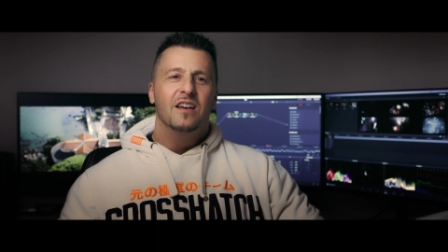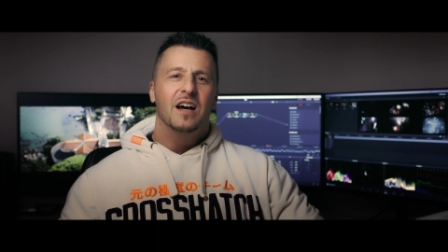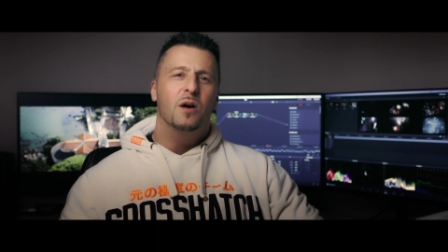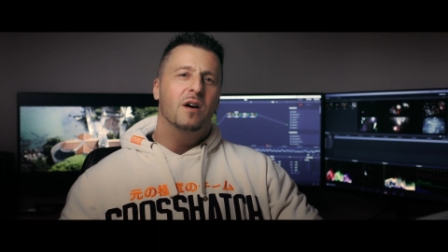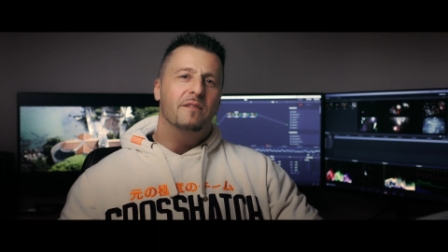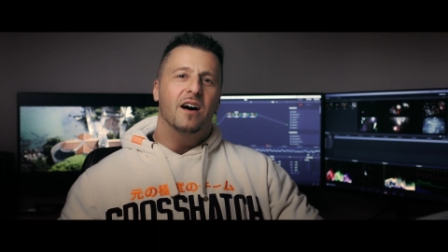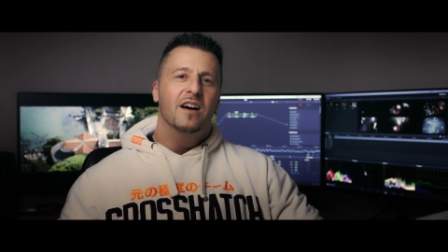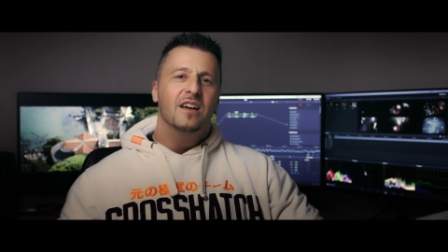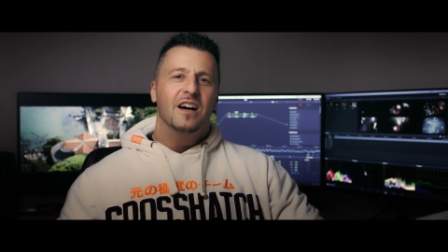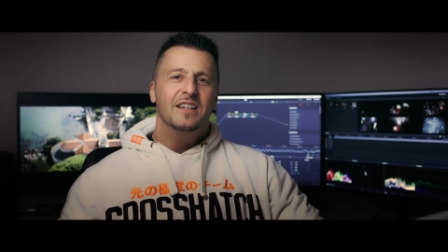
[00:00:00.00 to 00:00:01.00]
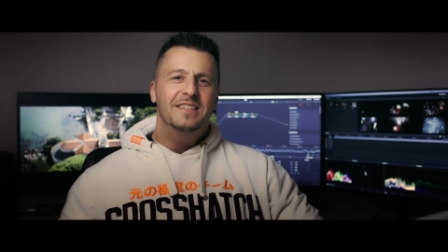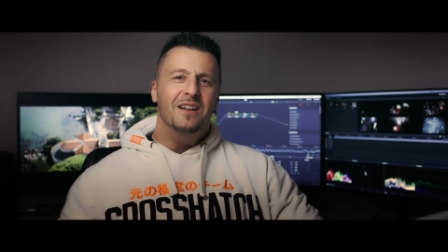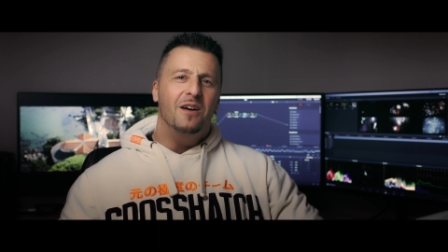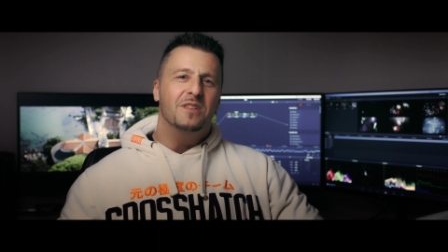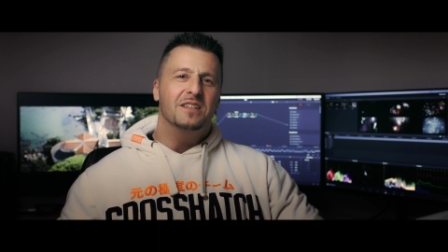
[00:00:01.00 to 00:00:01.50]
However, I
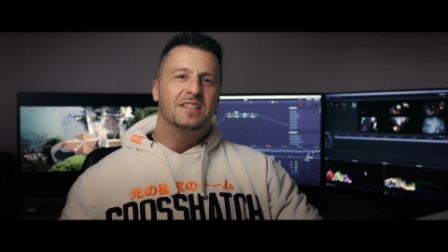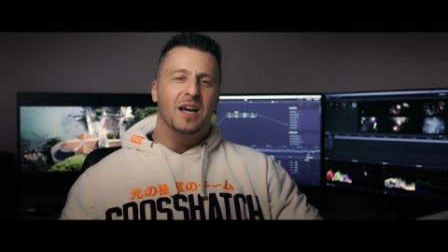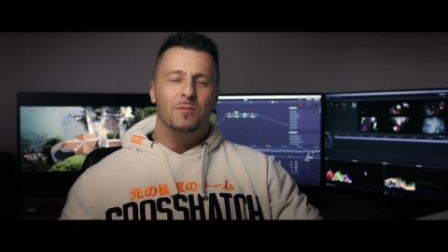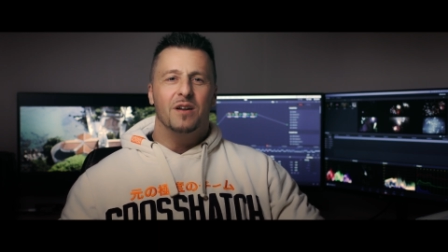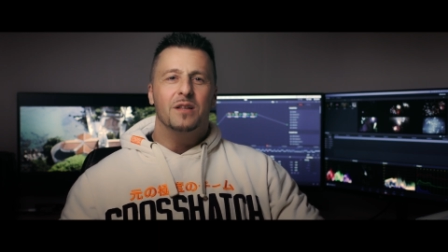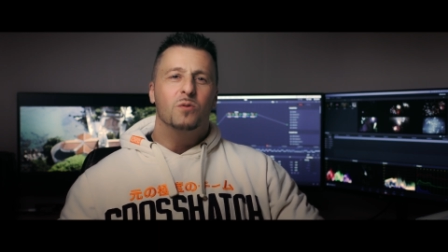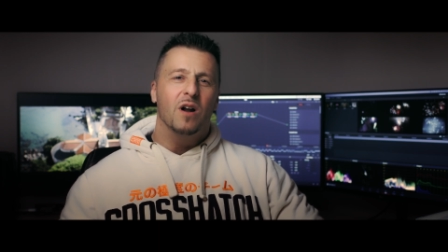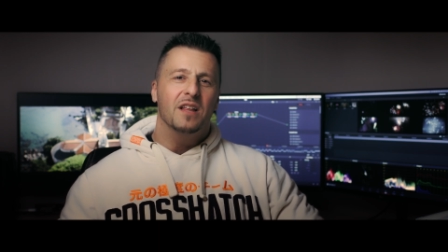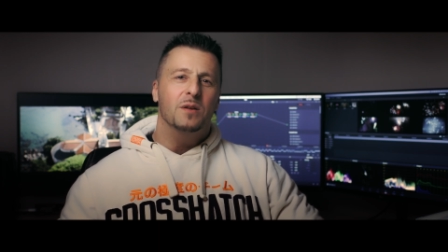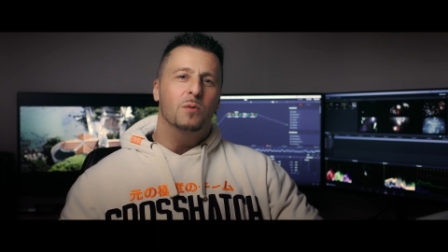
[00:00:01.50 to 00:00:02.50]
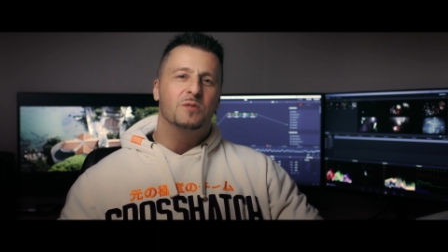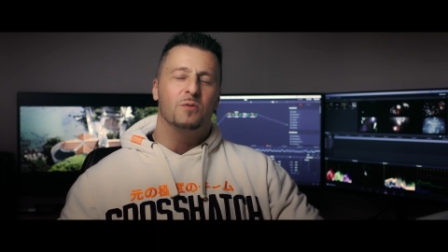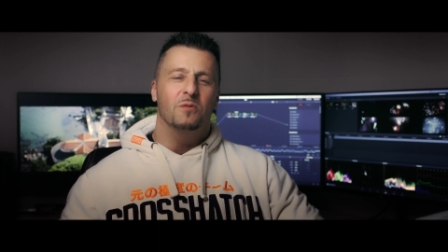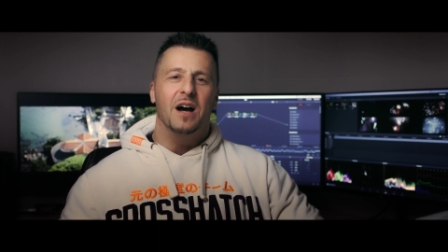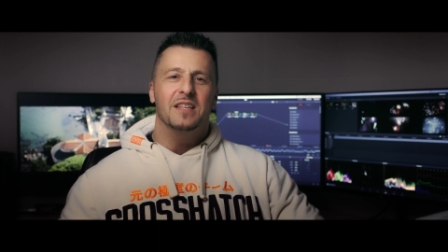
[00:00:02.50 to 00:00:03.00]
still love this camera and the quality
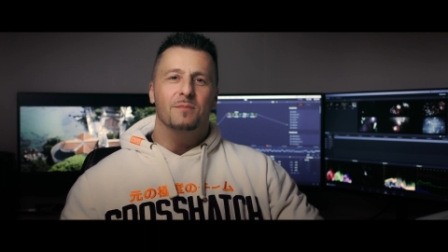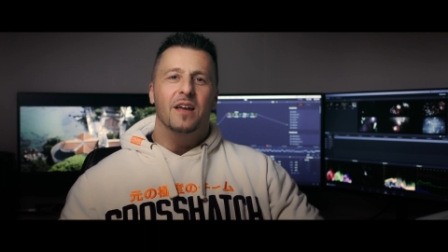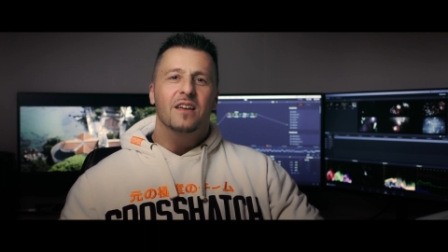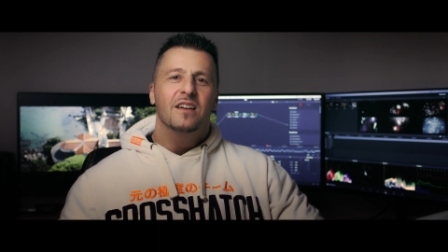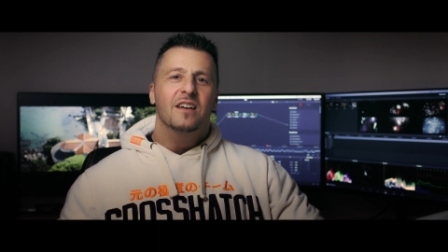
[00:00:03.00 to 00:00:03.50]
which provides me,